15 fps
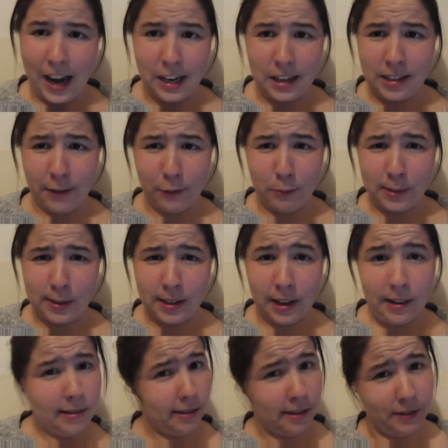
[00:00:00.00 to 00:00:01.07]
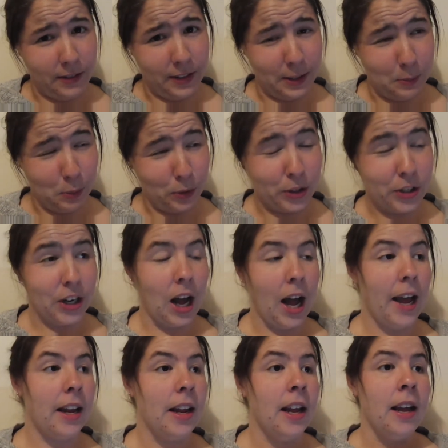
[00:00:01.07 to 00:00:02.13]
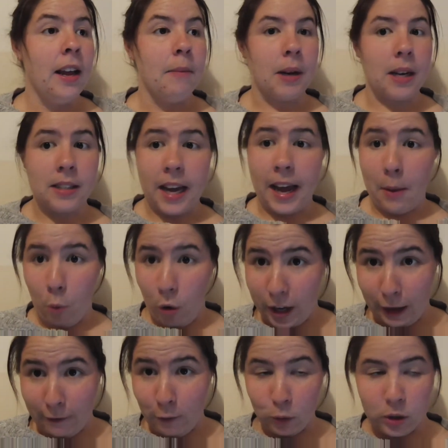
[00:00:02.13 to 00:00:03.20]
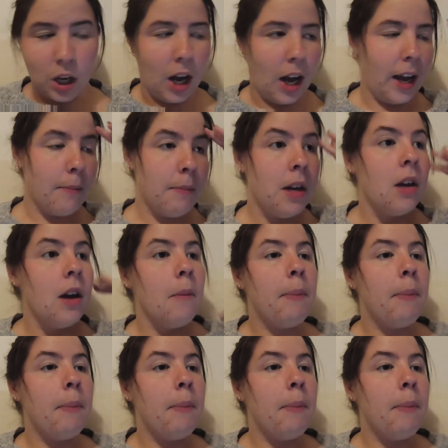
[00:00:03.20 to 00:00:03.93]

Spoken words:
87% of this book tonight because I am working full time.